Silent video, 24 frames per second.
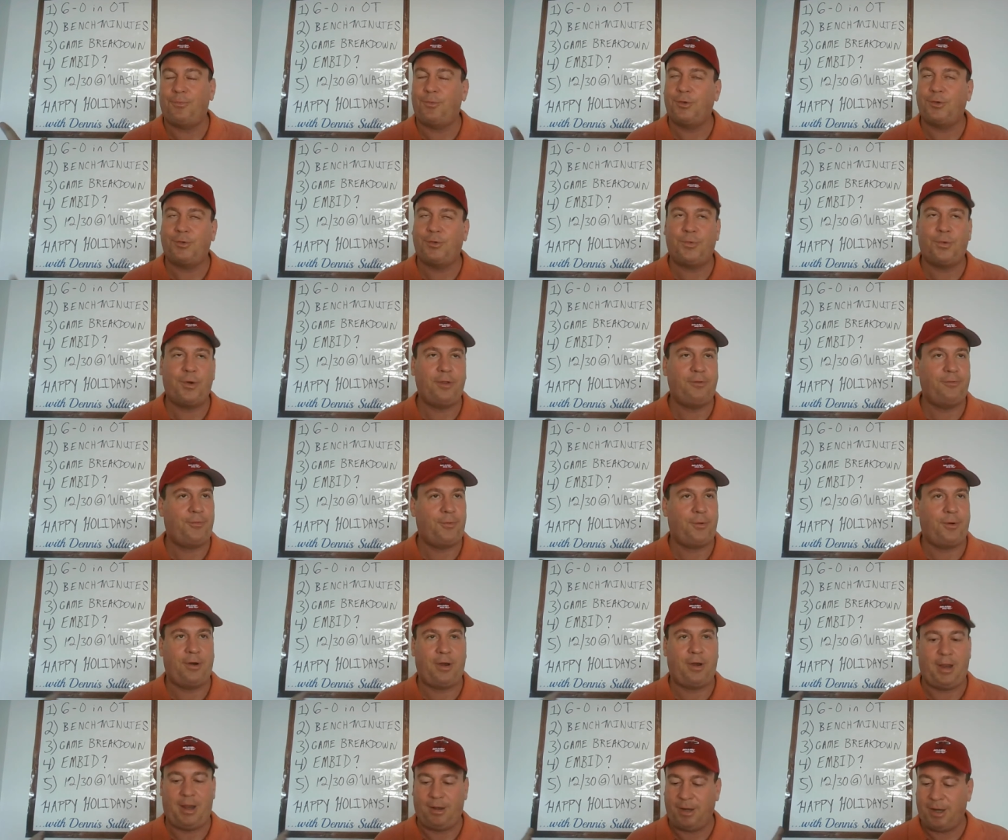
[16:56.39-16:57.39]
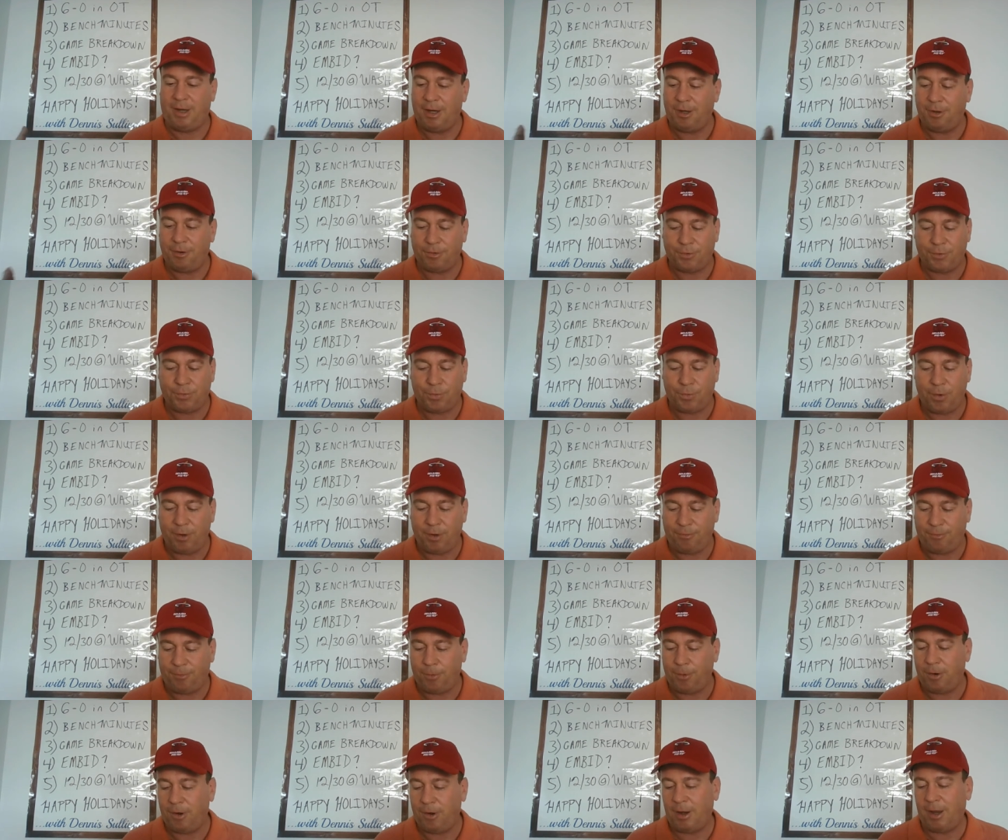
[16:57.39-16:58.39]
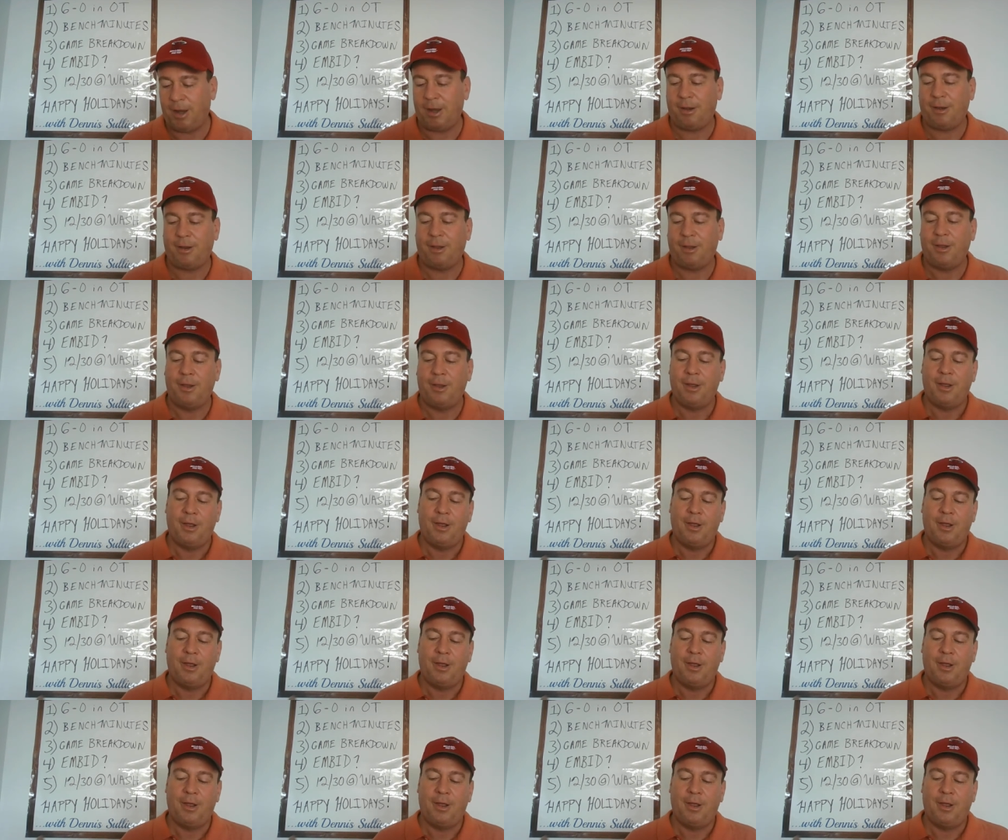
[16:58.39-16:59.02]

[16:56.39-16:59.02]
We're 24-8. Heat are 24-8.